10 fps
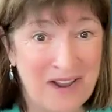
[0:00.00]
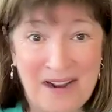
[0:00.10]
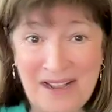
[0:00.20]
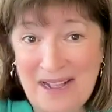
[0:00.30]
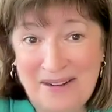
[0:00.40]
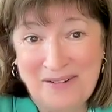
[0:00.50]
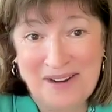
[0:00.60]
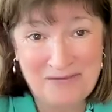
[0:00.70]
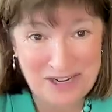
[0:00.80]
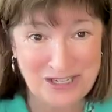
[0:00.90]

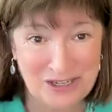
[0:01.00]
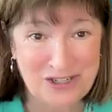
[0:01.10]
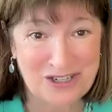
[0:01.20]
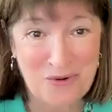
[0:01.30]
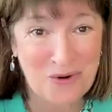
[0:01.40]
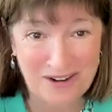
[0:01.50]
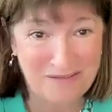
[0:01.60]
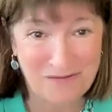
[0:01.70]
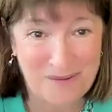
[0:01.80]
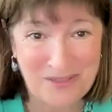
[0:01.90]
a research
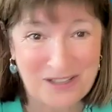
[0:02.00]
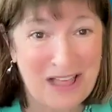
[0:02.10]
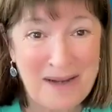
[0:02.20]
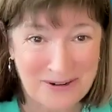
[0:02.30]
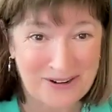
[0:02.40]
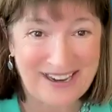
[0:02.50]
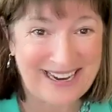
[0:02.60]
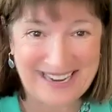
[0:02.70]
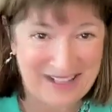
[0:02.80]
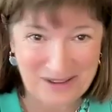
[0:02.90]
award from the
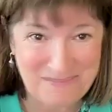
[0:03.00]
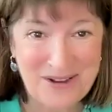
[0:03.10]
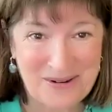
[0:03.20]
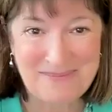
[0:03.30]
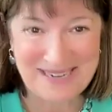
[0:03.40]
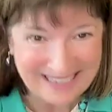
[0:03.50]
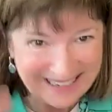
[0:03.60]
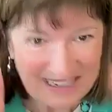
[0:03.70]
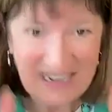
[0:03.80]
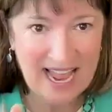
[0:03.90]
library at LMU. I mean,
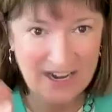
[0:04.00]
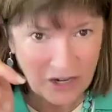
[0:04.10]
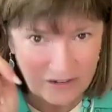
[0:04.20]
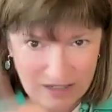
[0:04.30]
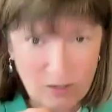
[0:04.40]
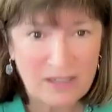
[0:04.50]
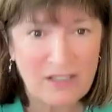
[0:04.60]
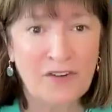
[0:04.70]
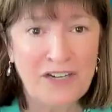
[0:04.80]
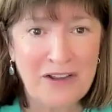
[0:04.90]
Edgar, this
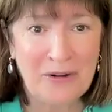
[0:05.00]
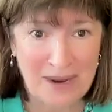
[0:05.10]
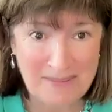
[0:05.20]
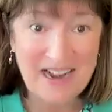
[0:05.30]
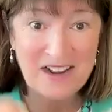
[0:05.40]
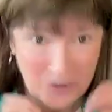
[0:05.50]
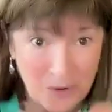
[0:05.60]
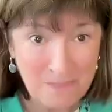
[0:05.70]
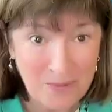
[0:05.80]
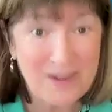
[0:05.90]
one's for you. I mean,
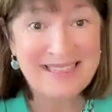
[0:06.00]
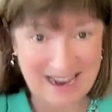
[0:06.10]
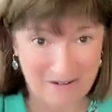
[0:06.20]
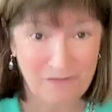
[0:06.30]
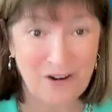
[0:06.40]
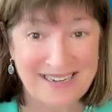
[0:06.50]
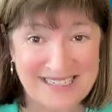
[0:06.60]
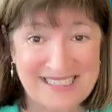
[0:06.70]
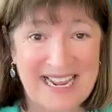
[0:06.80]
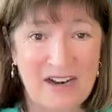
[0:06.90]
you would put that front
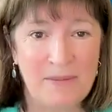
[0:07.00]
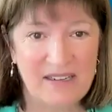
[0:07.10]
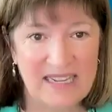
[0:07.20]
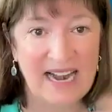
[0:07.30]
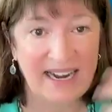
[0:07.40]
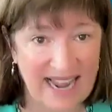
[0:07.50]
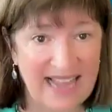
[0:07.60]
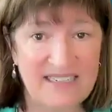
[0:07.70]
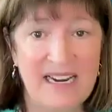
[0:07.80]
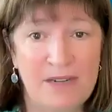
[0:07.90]
and center because that
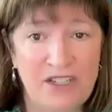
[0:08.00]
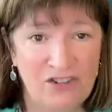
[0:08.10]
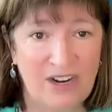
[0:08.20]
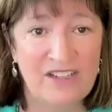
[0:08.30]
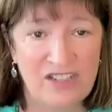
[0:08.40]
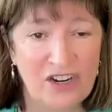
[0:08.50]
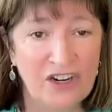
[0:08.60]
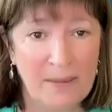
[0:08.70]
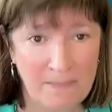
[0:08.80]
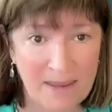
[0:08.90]
again demonstrates
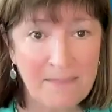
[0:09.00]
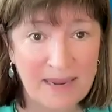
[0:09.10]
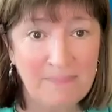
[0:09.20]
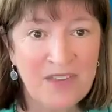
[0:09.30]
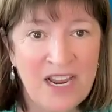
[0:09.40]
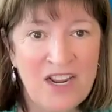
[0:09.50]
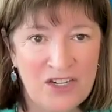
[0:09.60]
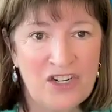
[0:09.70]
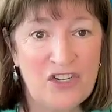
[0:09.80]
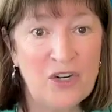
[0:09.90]
your commitment
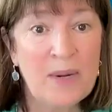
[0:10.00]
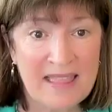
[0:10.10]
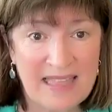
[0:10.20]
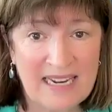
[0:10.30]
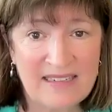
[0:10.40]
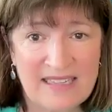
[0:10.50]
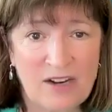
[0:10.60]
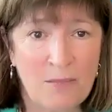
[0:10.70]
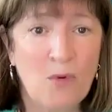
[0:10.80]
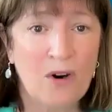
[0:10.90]
to doing things
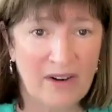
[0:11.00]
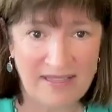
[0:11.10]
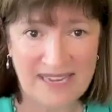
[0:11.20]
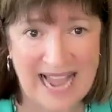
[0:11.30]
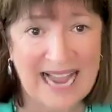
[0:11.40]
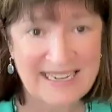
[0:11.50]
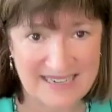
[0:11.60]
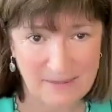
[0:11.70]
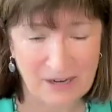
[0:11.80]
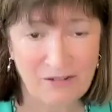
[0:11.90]
that are more in the
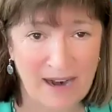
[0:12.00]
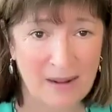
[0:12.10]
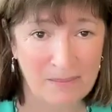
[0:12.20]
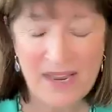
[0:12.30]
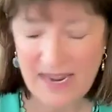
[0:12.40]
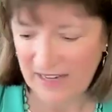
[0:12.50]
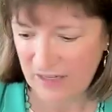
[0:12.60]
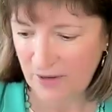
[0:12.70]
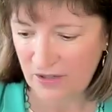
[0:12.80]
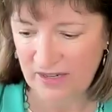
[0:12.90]
academic realm
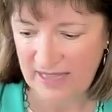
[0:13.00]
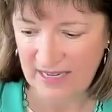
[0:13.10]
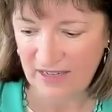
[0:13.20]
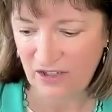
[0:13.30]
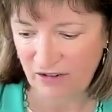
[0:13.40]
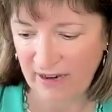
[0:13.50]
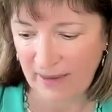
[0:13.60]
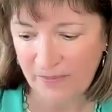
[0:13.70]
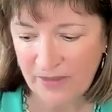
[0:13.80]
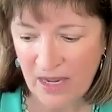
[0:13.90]
as opposed to the industry
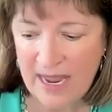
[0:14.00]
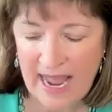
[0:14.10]
realm.